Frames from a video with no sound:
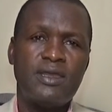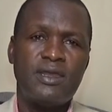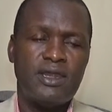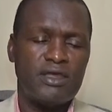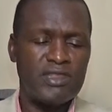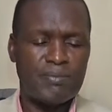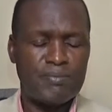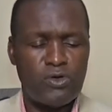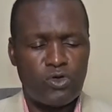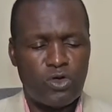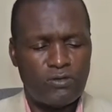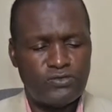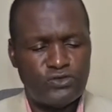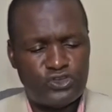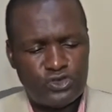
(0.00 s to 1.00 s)
Now in the book
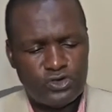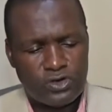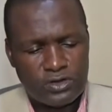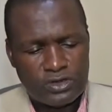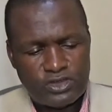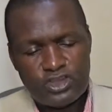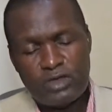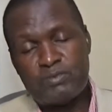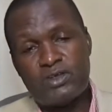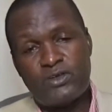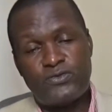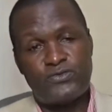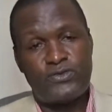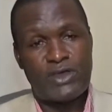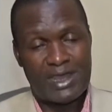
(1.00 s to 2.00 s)
of John chapter
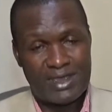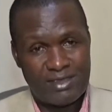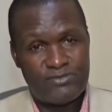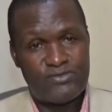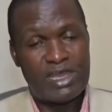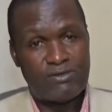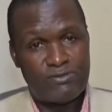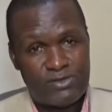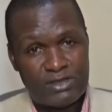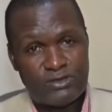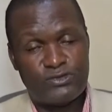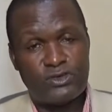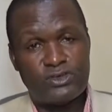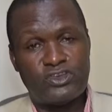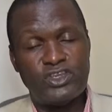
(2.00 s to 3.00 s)
5 and
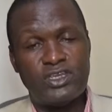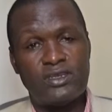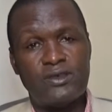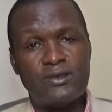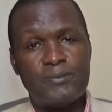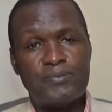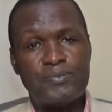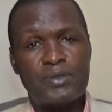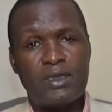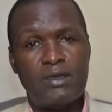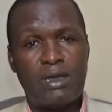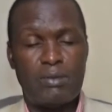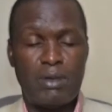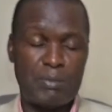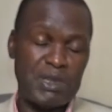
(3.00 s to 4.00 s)
verse 14,
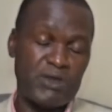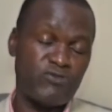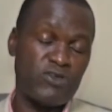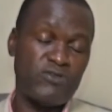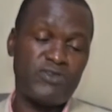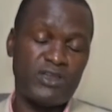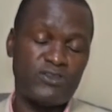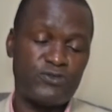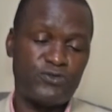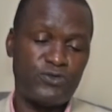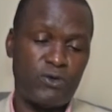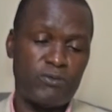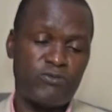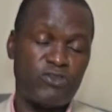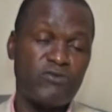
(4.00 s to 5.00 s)

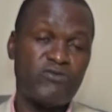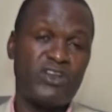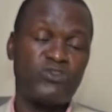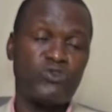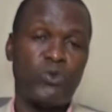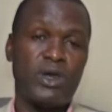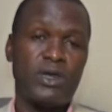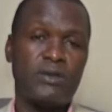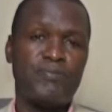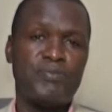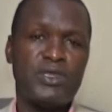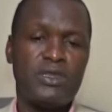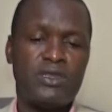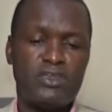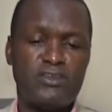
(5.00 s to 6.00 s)
from verse 1,
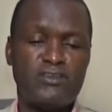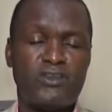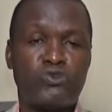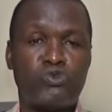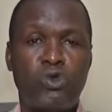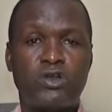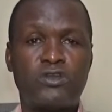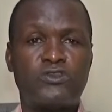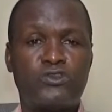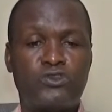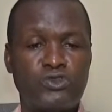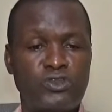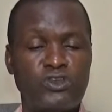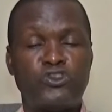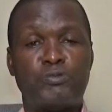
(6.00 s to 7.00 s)
Jesus walks
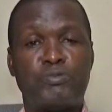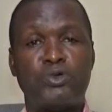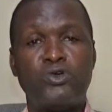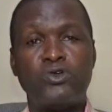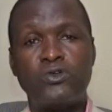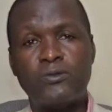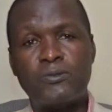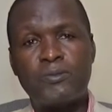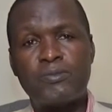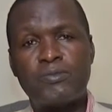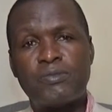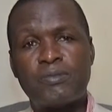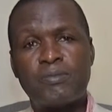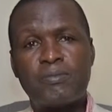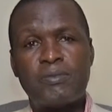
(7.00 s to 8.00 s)
to this pool.
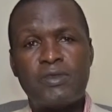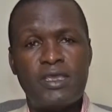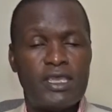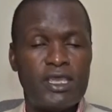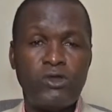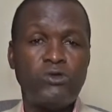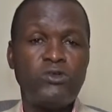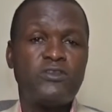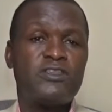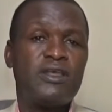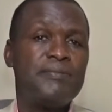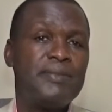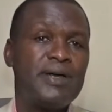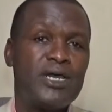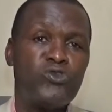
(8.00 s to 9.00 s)
He heals
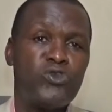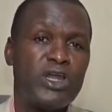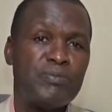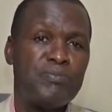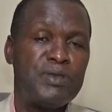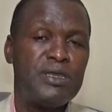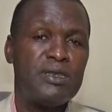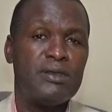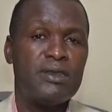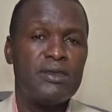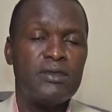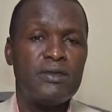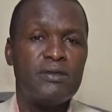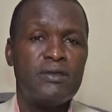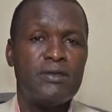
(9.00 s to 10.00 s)
the man who had
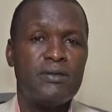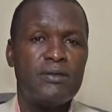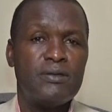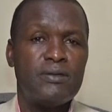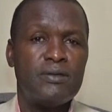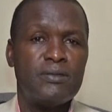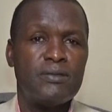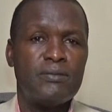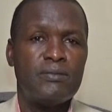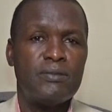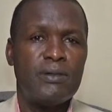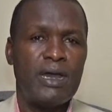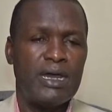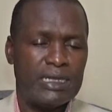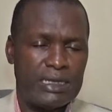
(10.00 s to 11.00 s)
been
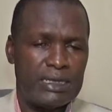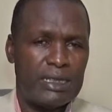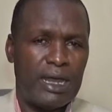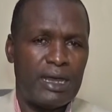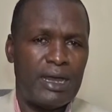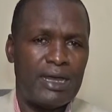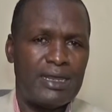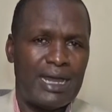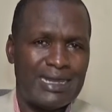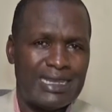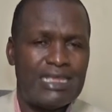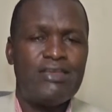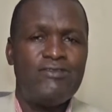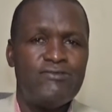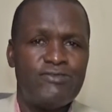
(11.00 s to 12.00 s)

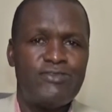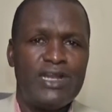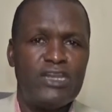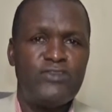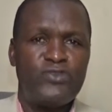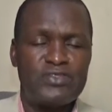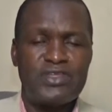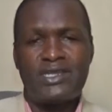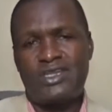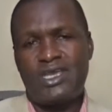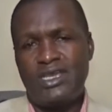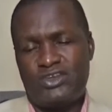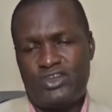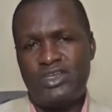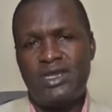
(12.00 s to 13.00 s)
an invalid for
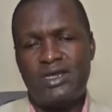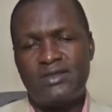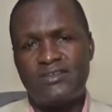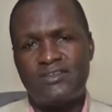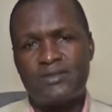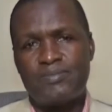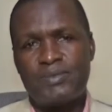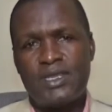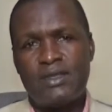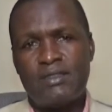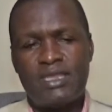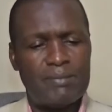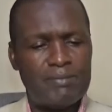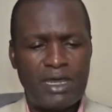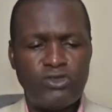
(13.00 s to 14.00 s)
38 years.
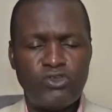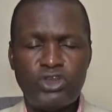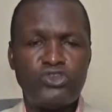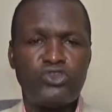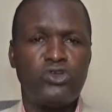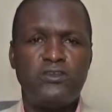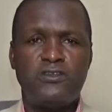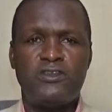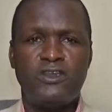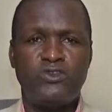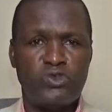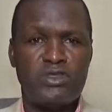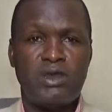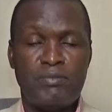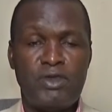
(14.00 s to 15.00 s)
The man
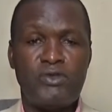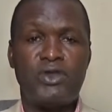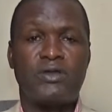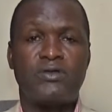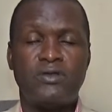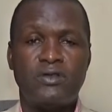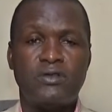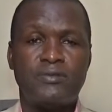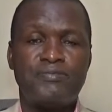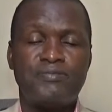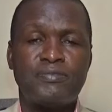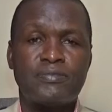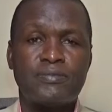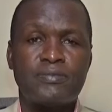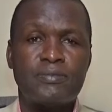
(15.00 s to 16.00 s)
rejoices with a miracle,
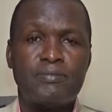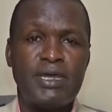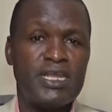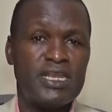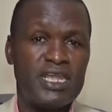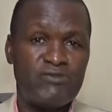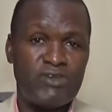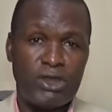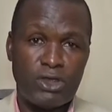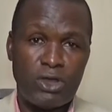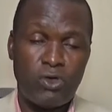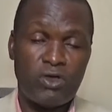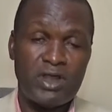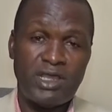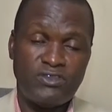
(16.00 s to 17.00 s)
but he never
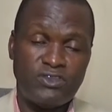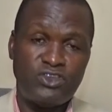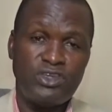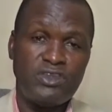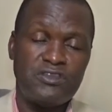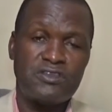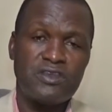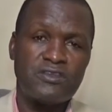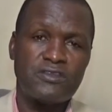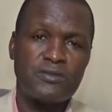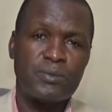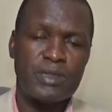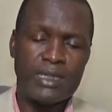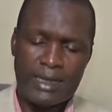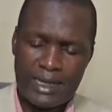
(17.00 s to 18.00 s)
recognized Jesus.
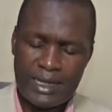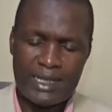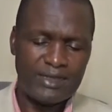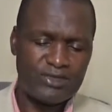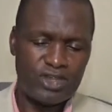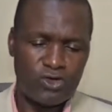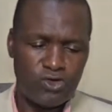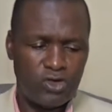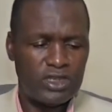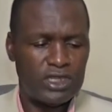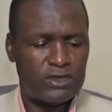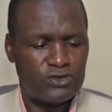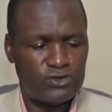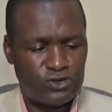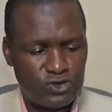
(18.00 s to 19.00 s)
Later on
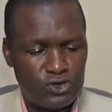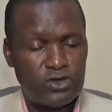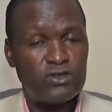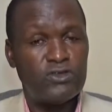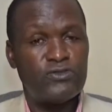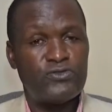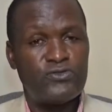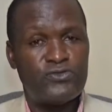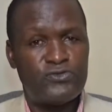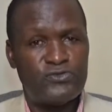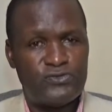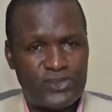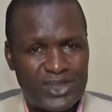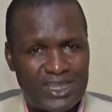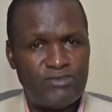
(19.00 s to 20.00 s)
in John
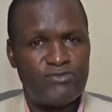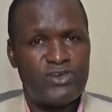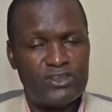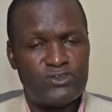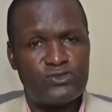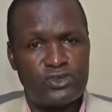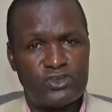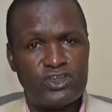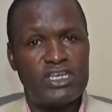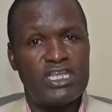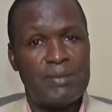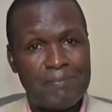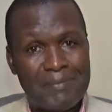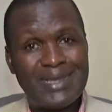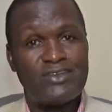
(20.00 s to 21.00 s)
5 verse 14,
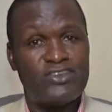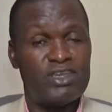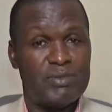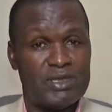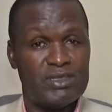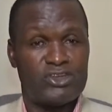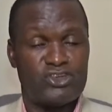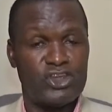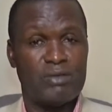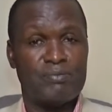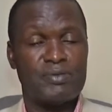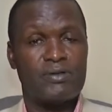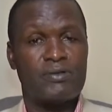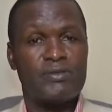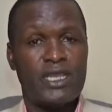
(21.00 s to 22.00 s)
he met him in the
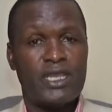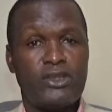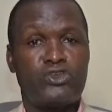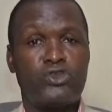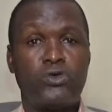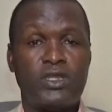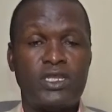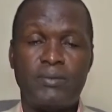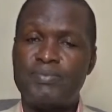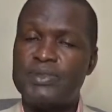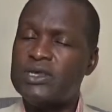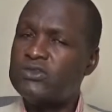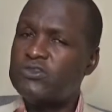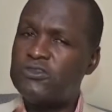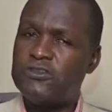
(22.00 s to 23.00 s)
temple he told
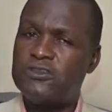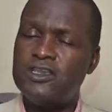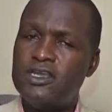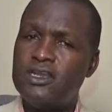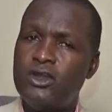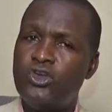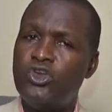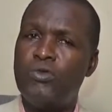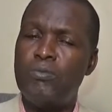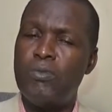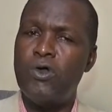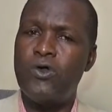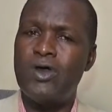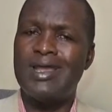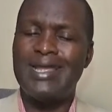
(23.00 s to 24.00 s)
him, "Sin no
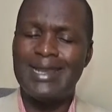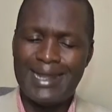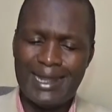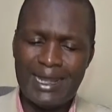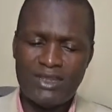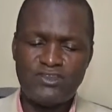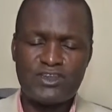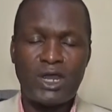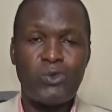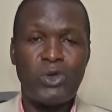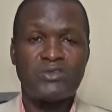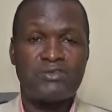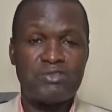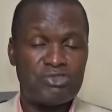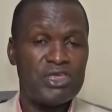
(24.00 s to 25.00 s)
more, lest a
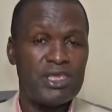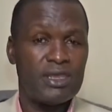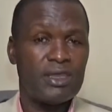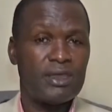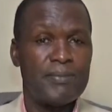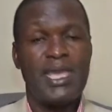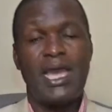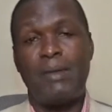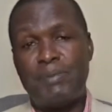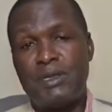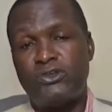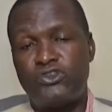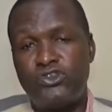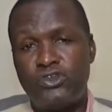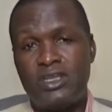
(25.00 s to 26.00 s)
worse thing may
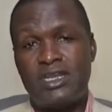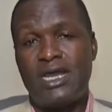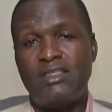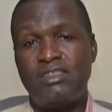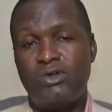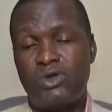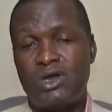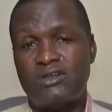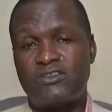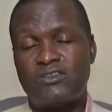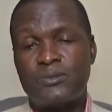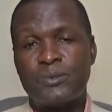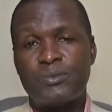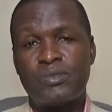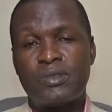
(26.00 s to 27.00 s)
happen to you." In other
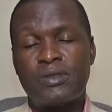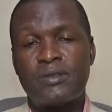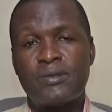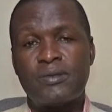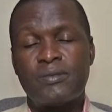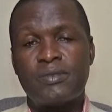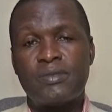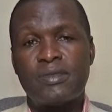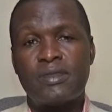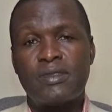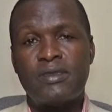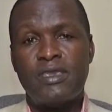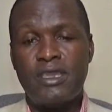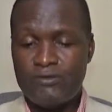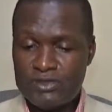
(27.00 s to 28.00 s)
words,
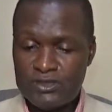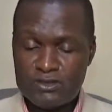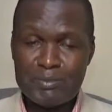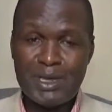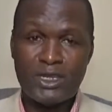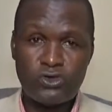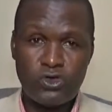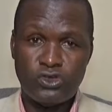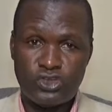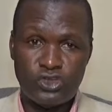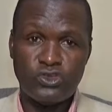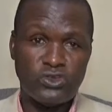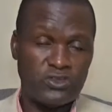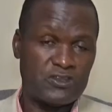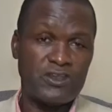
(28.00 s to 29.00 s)
if this man
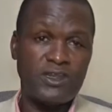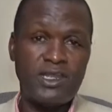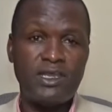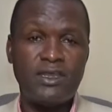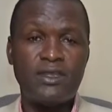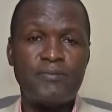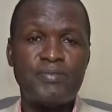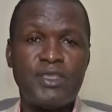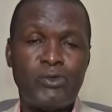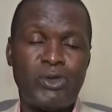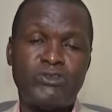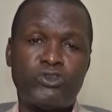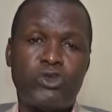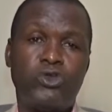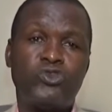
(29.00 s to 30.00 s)
continued sinning, he
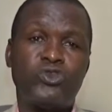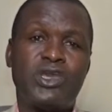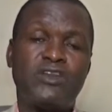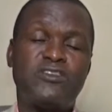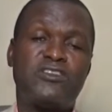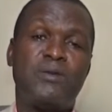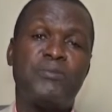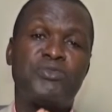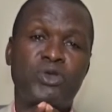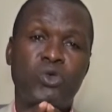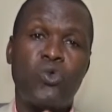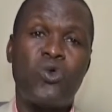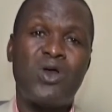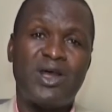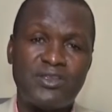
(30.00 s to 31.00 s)
was going to get
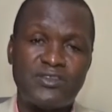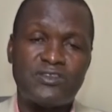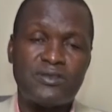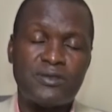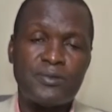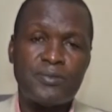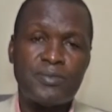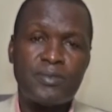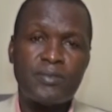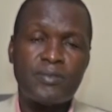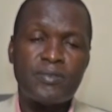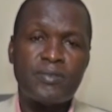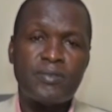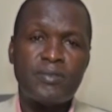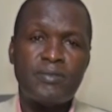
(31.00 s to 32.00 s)
something worse
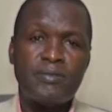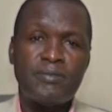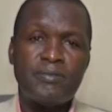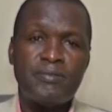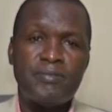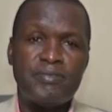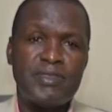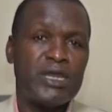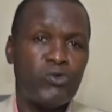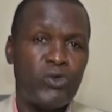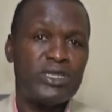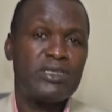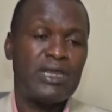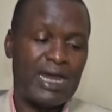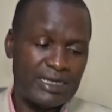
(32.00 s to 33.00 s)
than
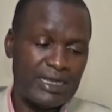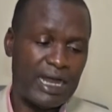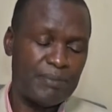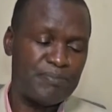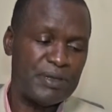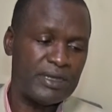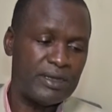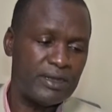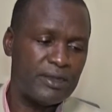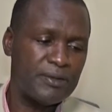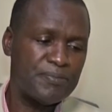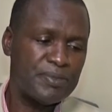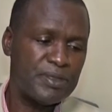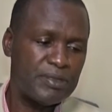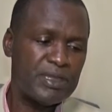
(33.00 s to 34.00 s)
what had happened
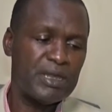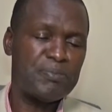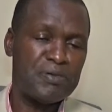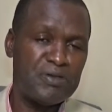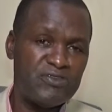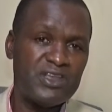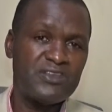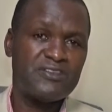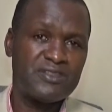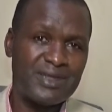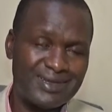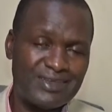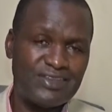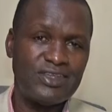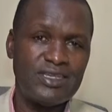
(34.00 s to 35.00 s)
the previous
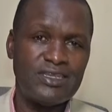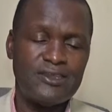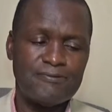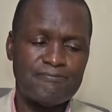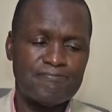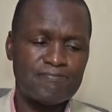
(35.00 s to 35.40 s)
30